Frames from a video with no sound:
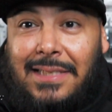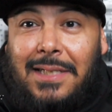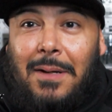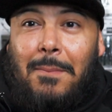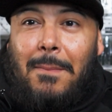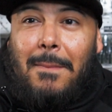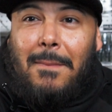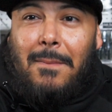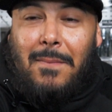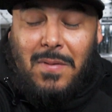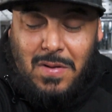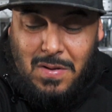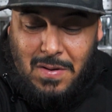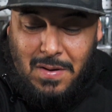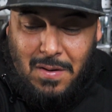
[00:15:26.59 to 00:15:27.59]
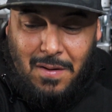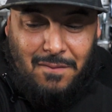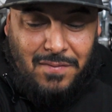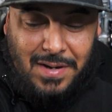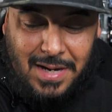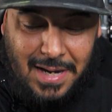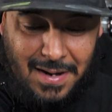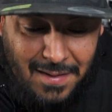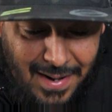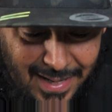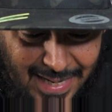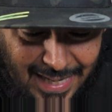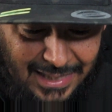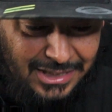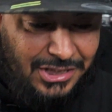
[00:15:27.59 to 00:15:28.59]
some over here. I
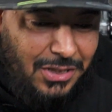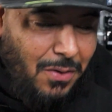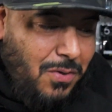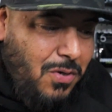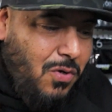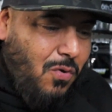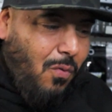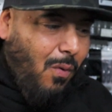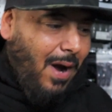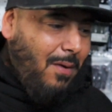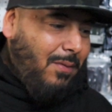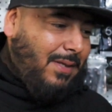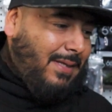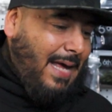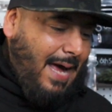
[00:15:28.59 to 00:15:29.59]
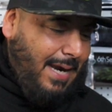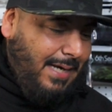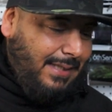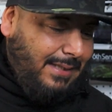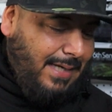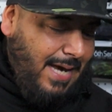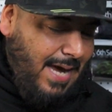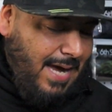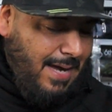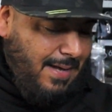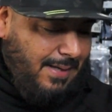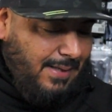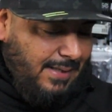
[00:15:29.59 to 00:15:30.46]
can't show you quite what that is yet.